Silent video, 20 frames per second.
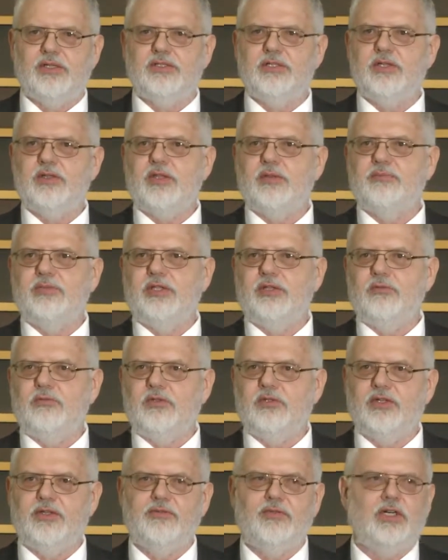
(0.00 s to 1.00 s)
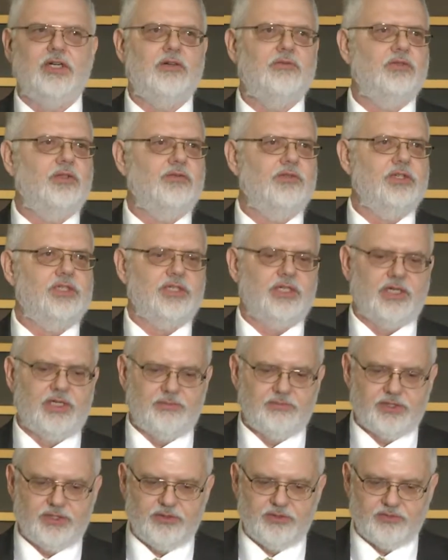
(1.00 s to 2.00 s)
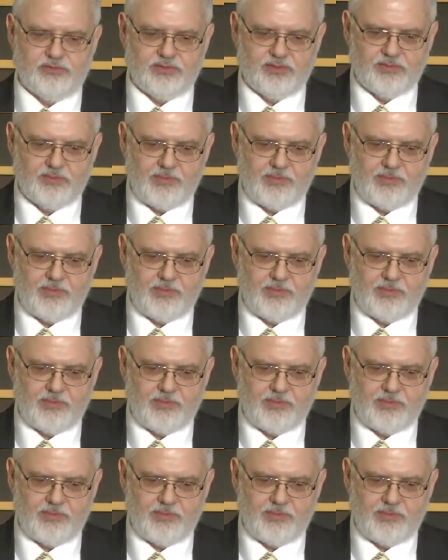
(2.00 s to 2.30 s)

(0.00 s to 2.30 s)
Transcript: discipline will evolve over time too.